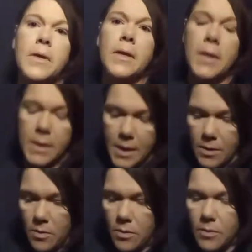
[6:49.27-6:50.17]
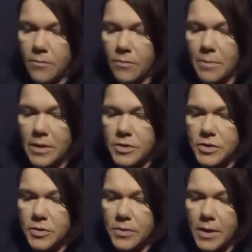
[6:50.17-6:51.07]
it got all over my
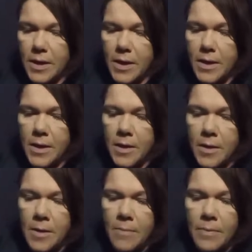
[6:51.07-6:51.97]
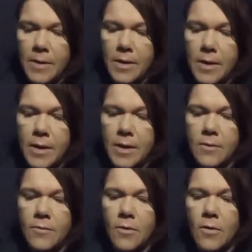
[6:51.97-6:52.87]
shirt, and it
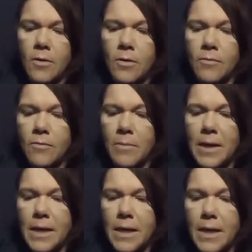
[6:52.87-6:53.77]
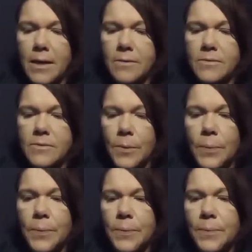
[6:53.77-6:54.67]
is all over my hands.
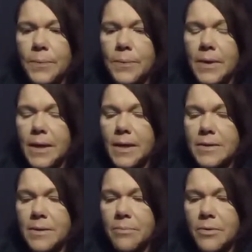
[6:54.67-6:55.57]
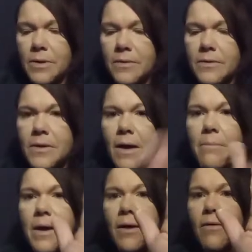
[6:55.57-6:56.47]
And as I'm putting the top
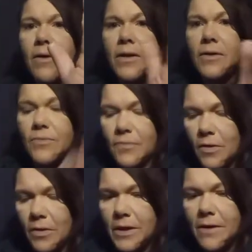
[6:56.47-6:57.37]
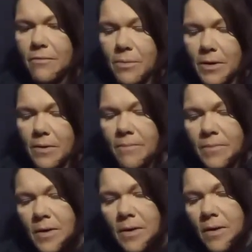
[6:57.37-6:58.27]
back on, it's falling everywhere.
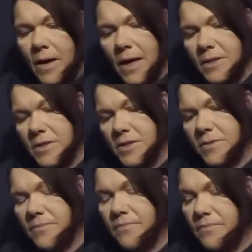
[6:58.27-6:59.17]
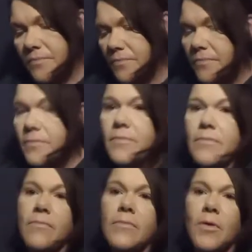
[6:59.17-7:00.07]
I just
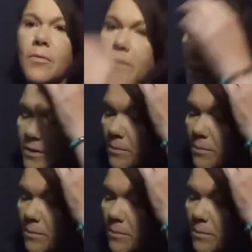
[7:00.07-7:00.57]
don't like the